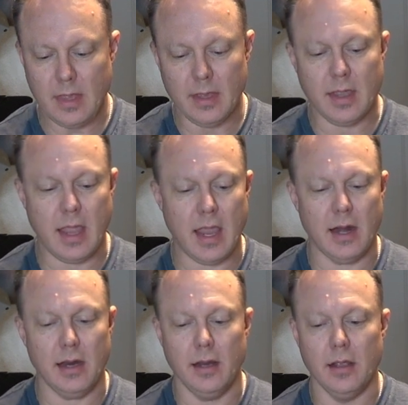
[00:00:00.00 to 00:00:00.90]

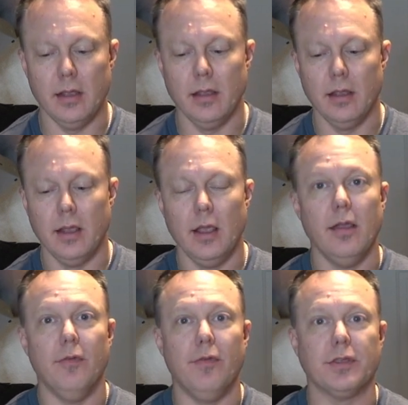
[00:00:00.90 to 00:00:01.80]
Canon
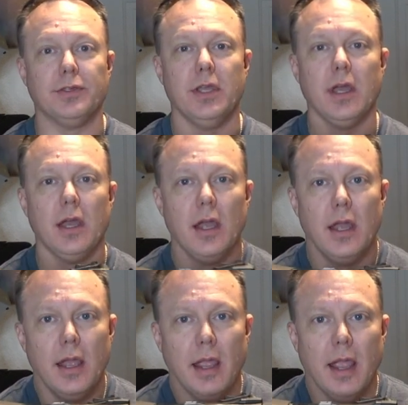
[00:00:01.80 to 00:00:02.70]
VIXIA
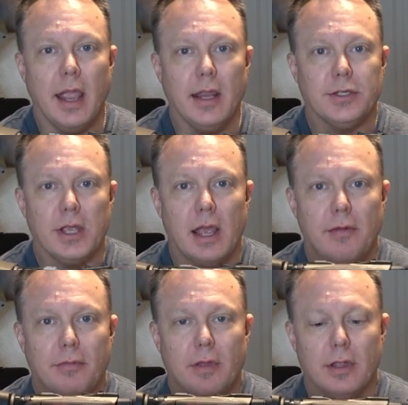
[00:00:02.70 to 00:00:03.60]
HF
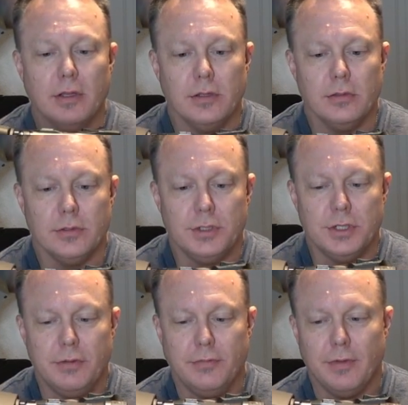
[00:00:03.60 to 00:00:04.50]

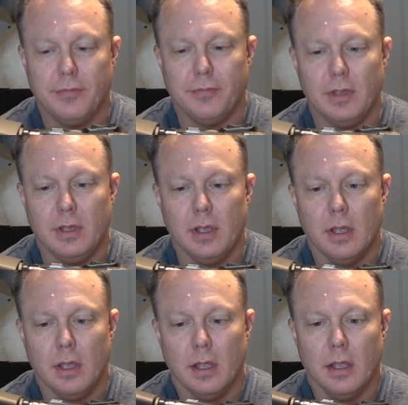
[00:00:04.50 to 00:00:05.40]
G50.
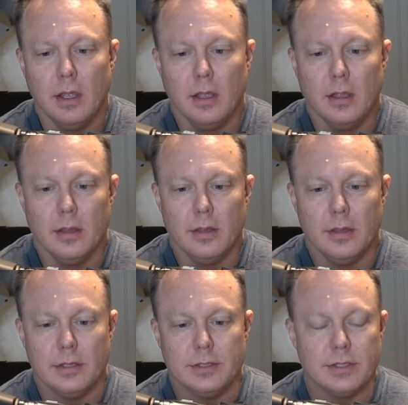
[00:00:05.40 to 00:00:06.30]

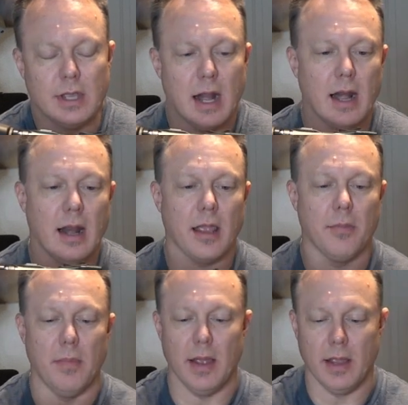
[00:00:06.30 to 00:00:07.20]
This is kind of like
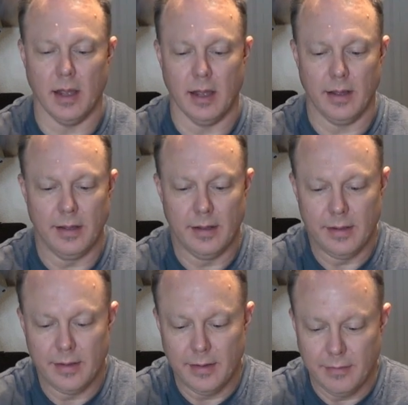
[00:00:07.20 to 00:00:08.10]
my
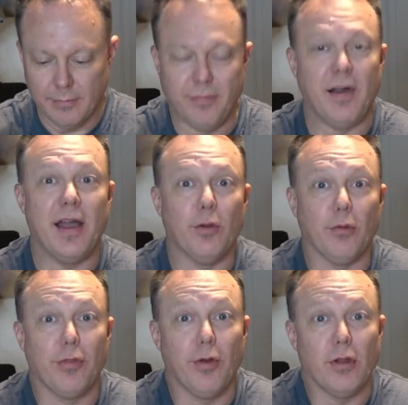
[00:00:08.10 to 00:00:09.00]
final
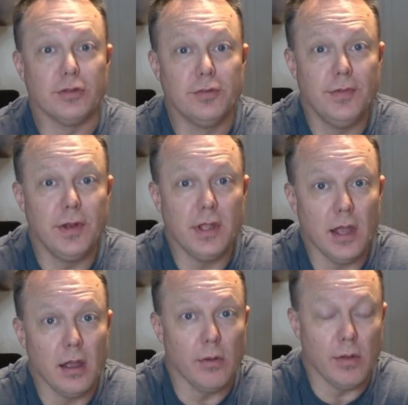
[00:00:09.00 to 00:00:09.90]
thoughts
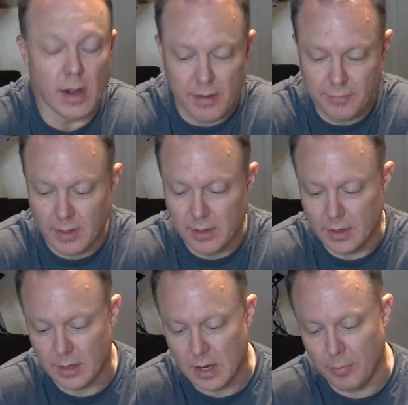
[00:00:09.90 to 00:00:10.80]
video. I've done
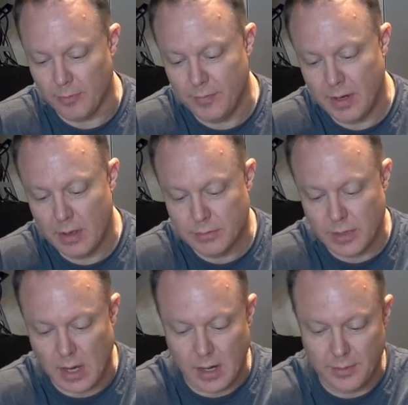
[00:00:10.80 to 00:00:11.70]
a couple videos
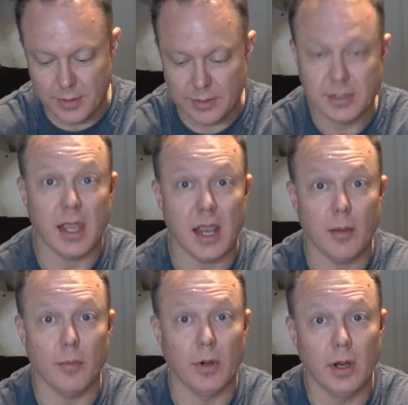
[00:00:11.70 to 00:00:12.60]
on this
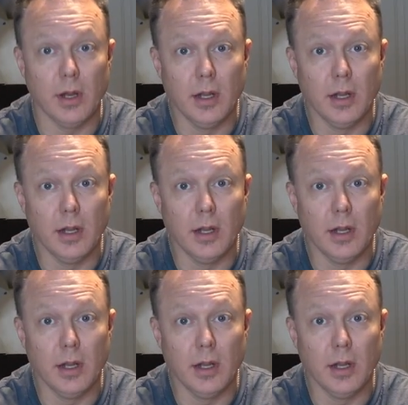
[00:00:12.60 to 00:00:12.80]
camera